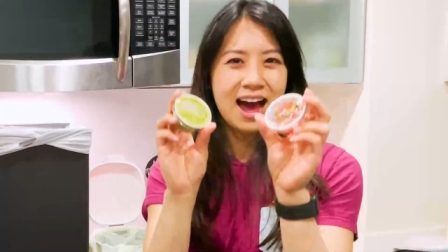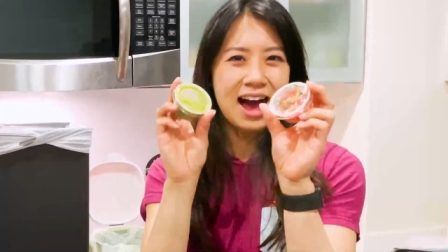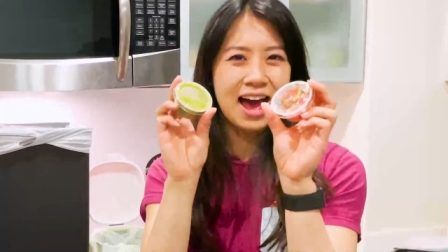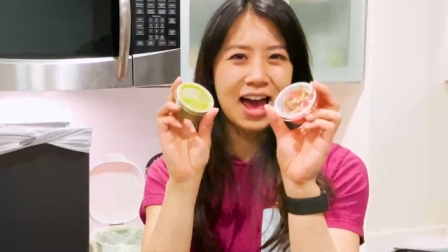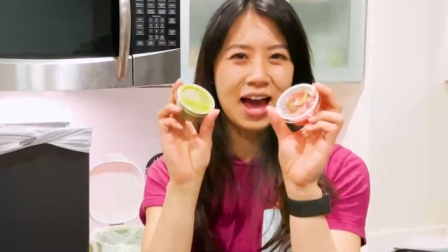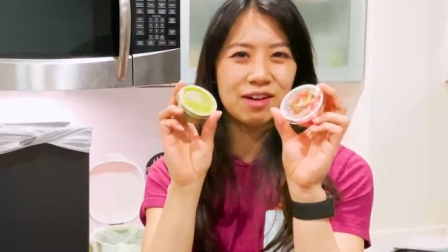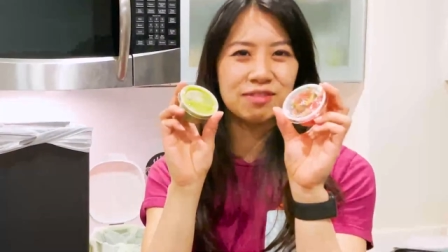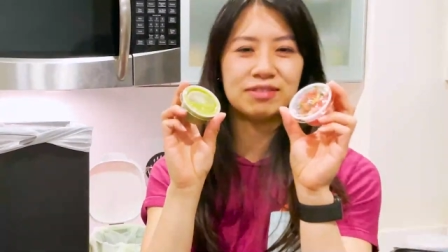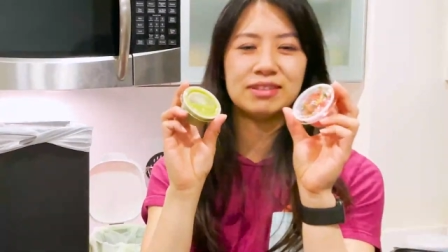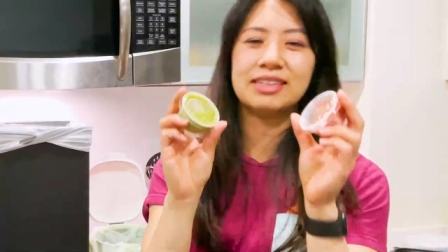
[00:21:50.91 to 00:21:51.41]

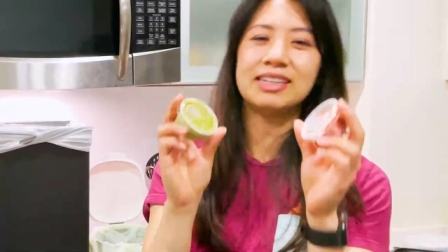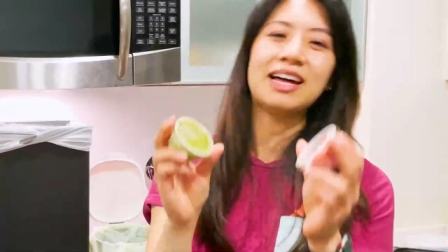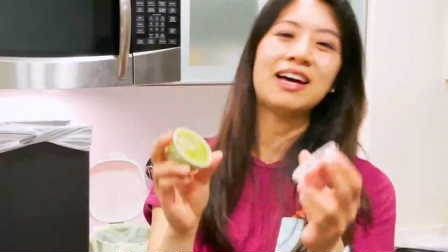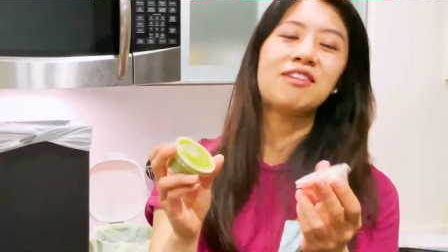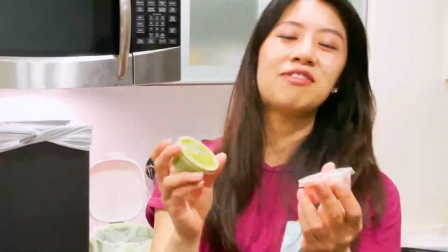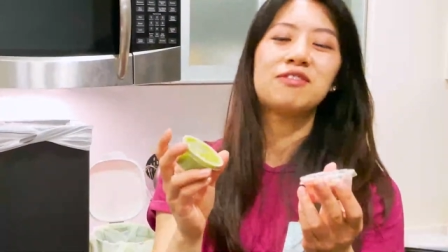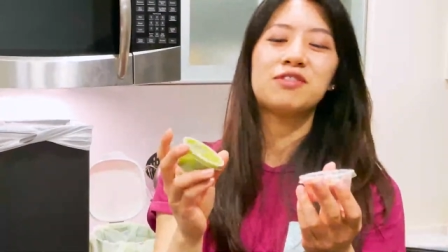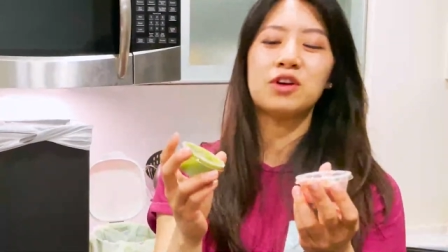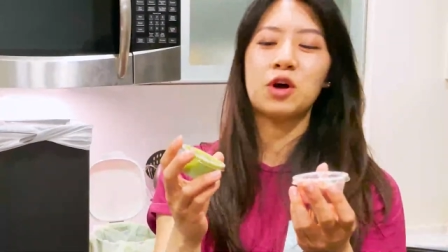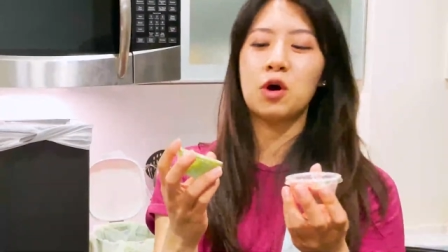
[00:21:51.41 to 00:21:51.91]
I have
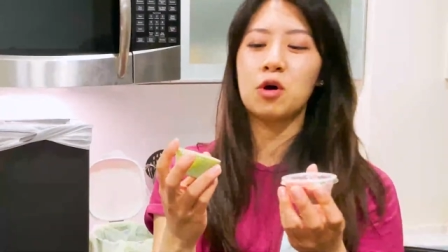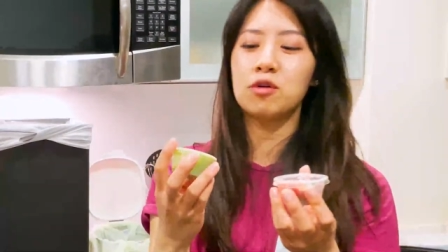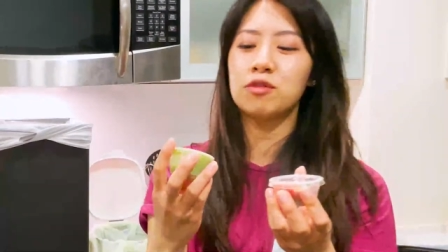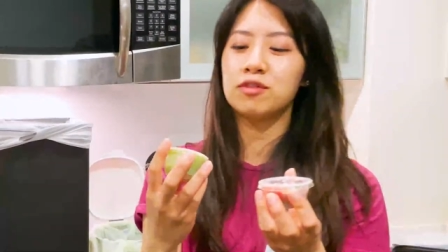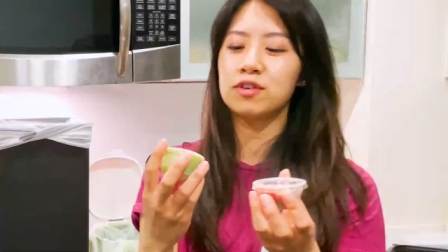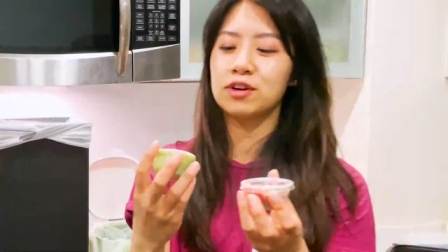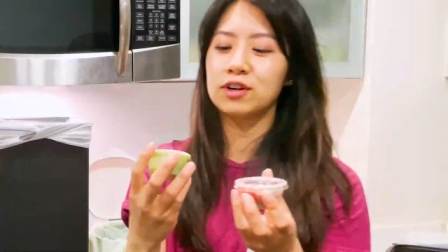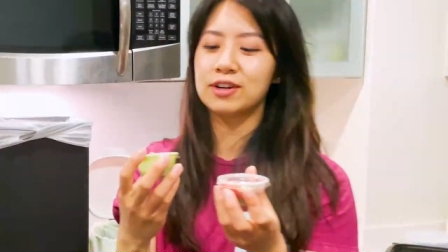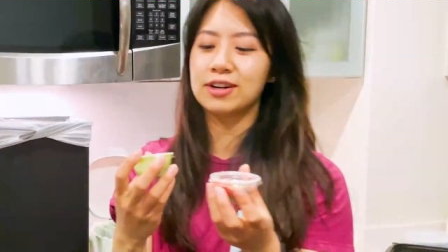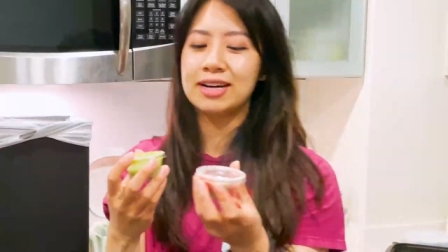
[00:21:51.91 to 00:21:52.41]

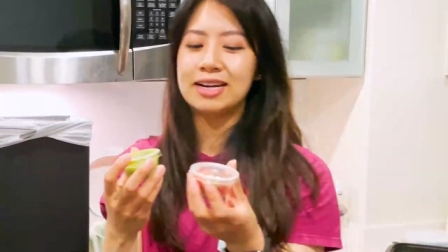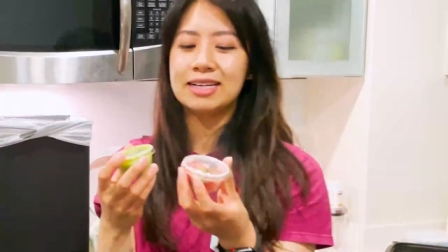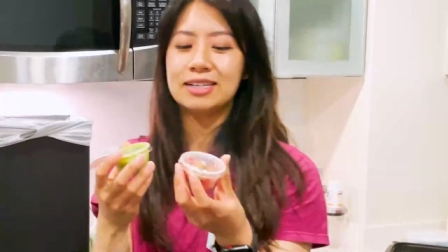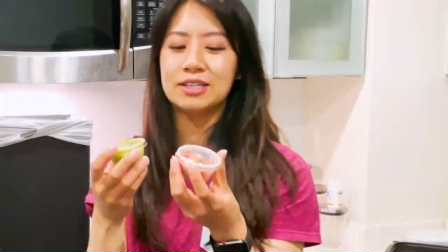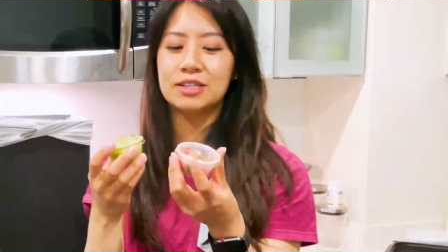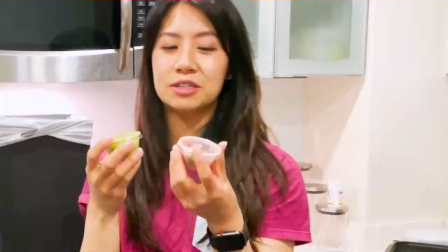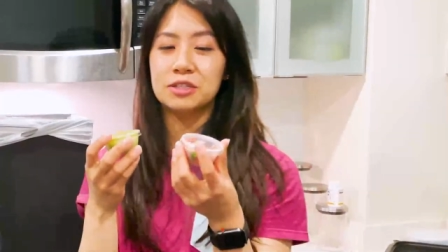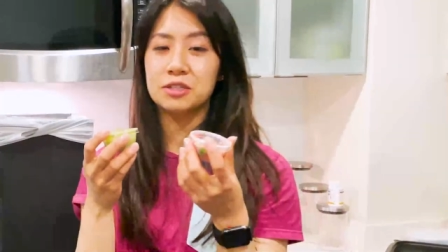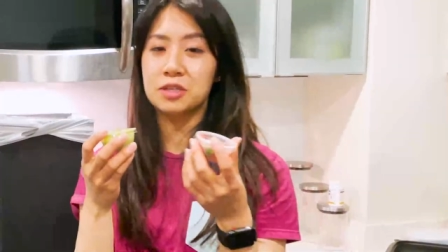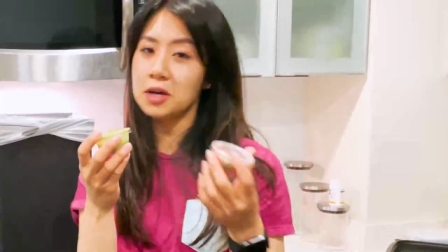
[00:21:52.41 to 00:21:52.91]
leftover
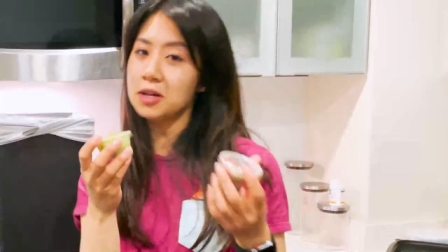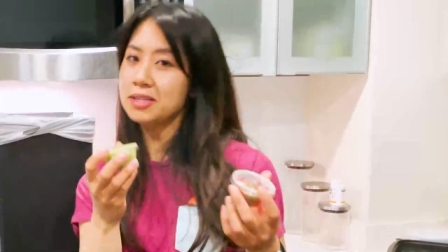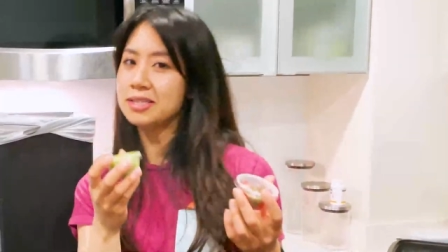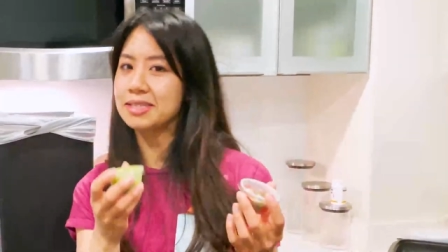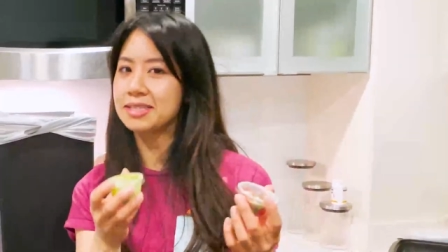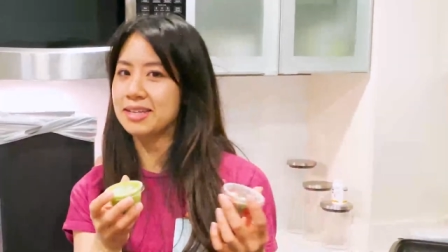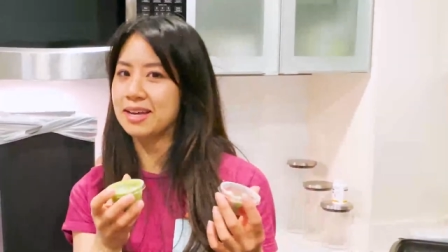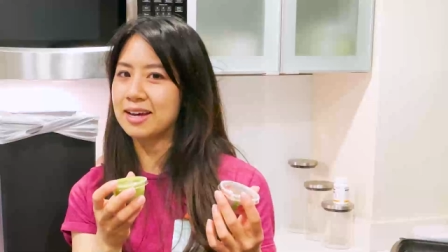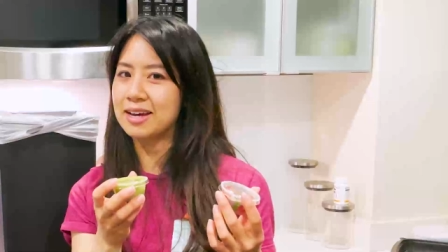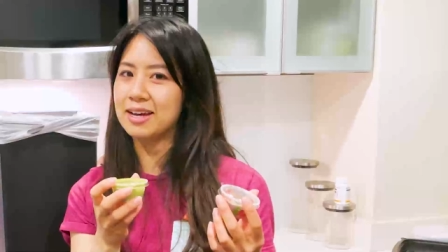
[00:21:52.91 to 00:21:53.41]

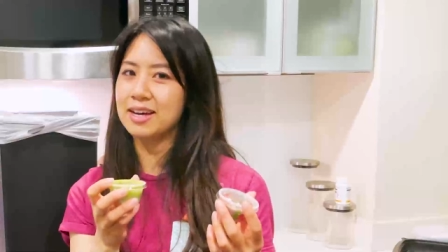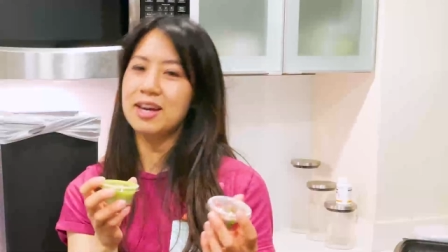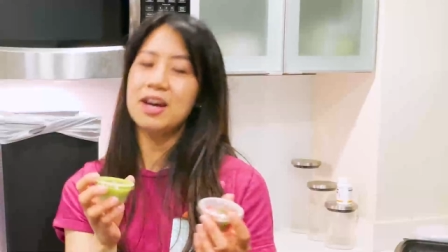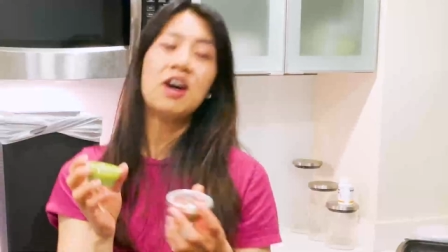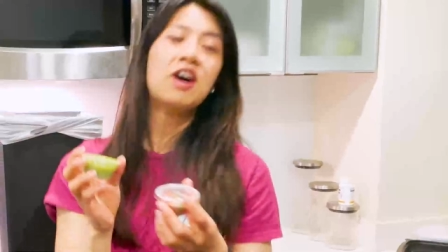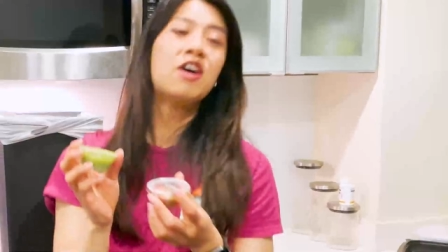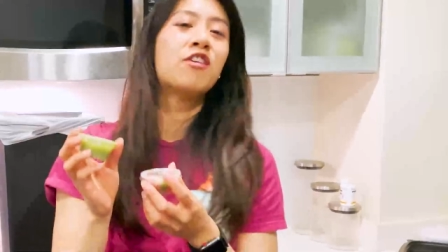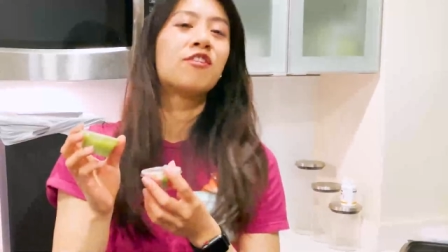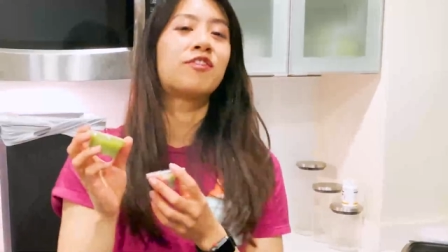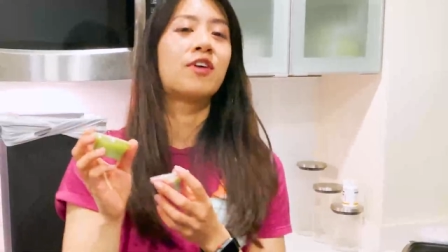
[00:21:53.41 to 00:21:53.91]
salsa
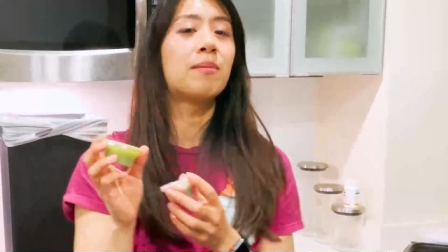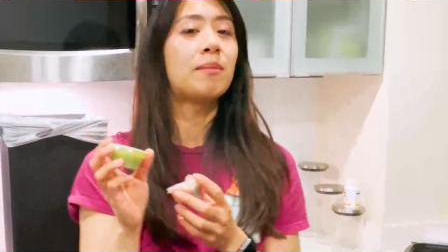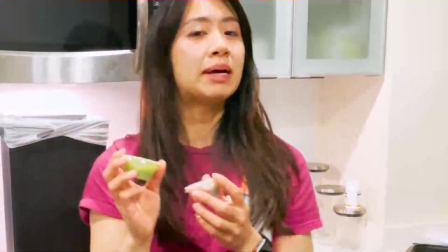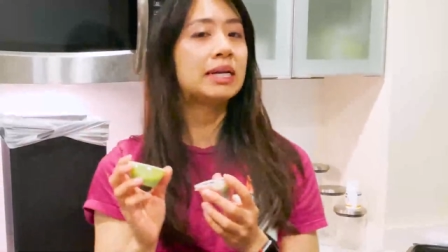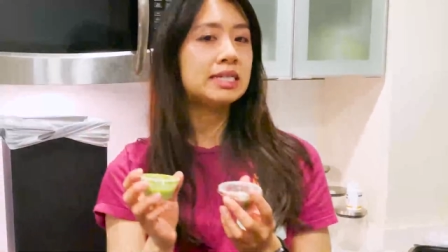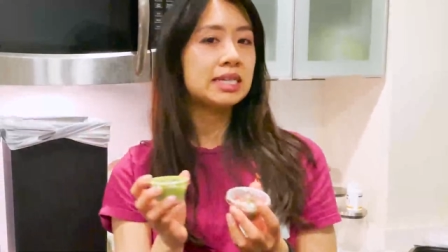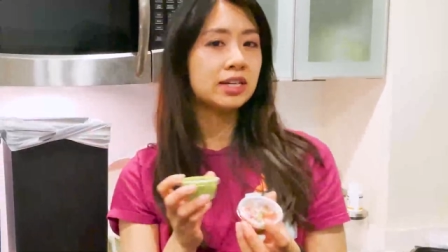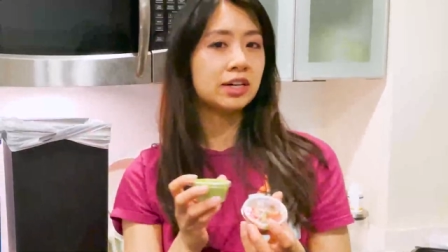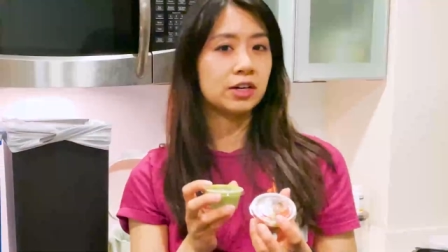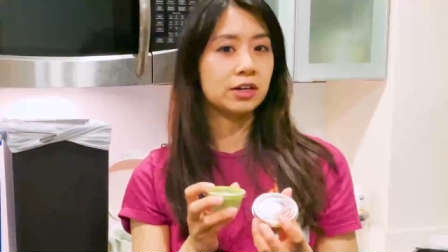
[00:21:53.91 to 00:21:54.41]
from
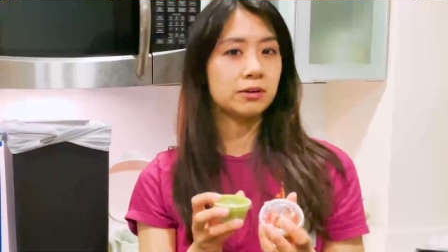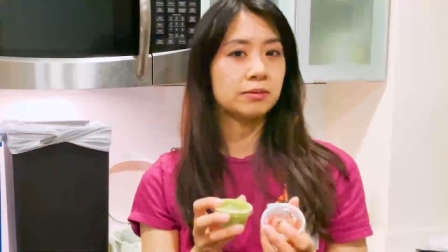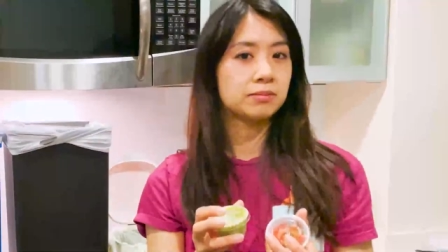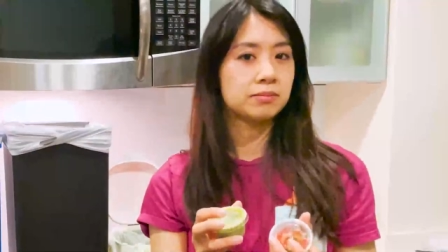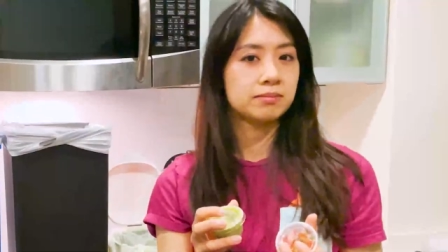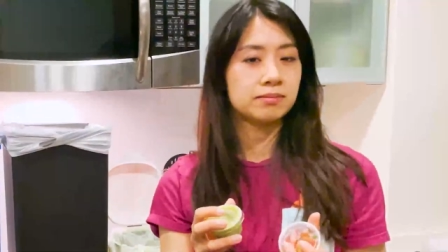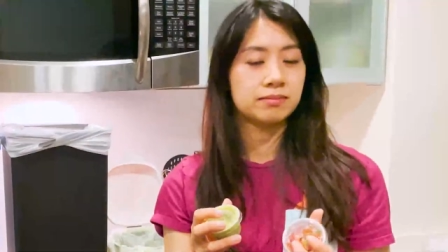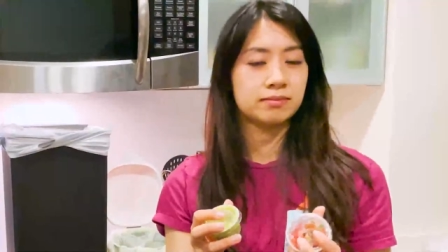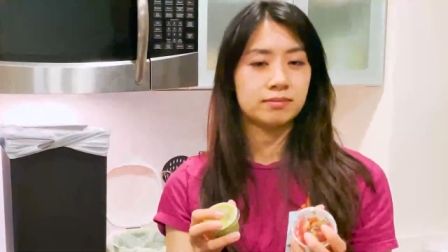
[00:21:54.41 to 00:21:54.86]
my dinner.